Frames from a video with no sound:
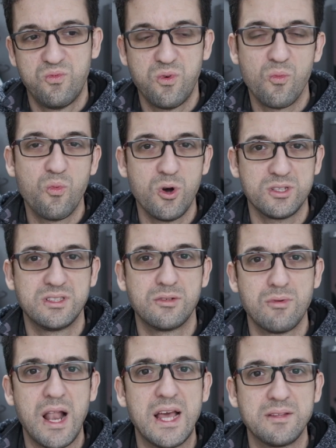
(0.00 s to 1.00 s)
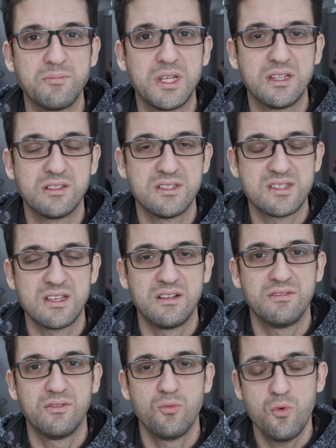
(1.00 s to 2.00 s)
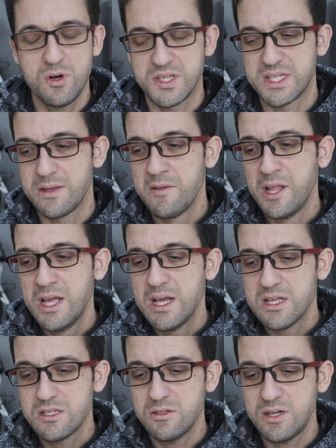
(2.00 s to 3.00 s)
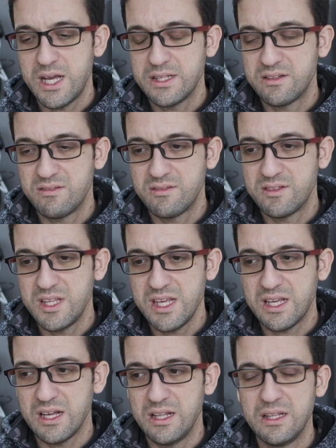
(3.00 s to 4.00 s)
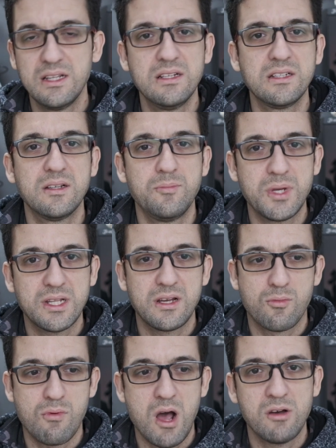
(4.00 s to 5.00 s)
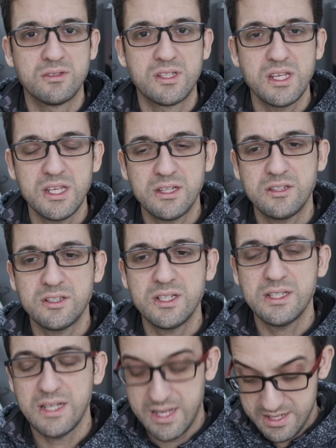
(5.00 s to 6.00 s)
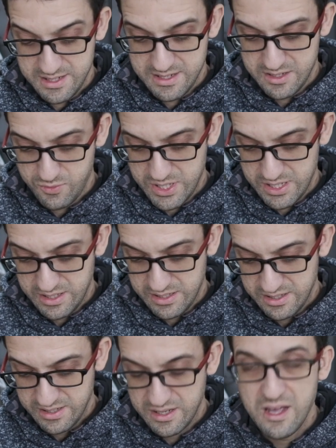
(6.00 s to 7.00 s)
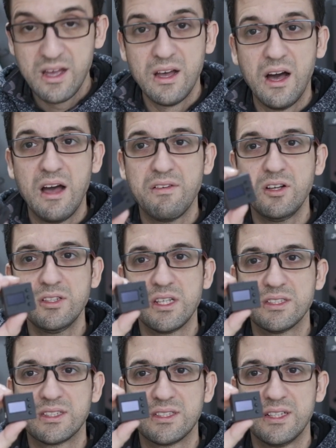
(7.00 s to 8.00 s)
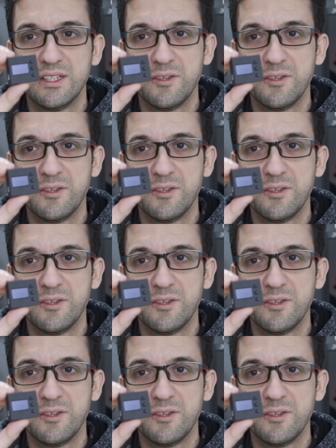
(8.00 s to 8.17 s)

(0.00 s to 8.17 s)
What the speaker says: what the light meter itself was. So I dig a little bit around the internet, and well, I found this.